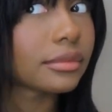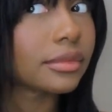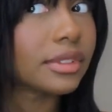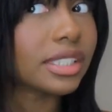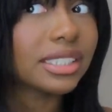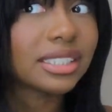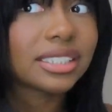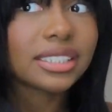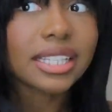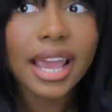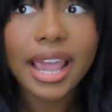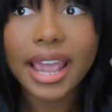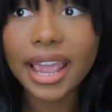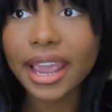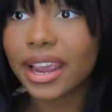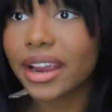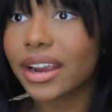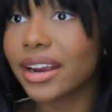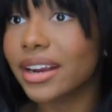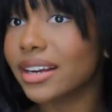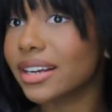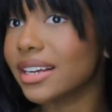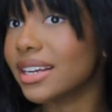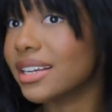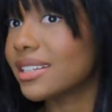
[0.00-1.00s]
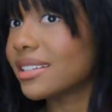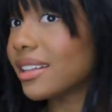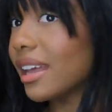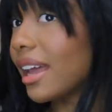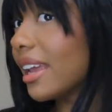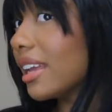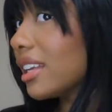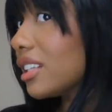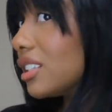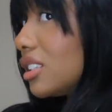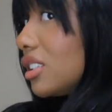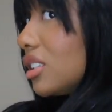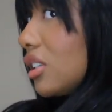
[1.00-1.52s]
this hair is
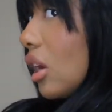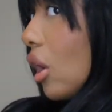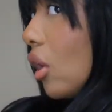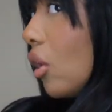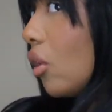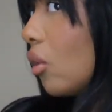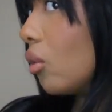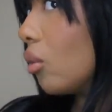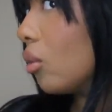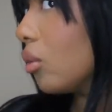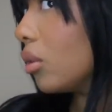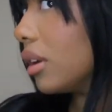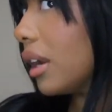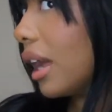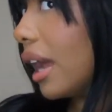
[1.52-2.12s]
like so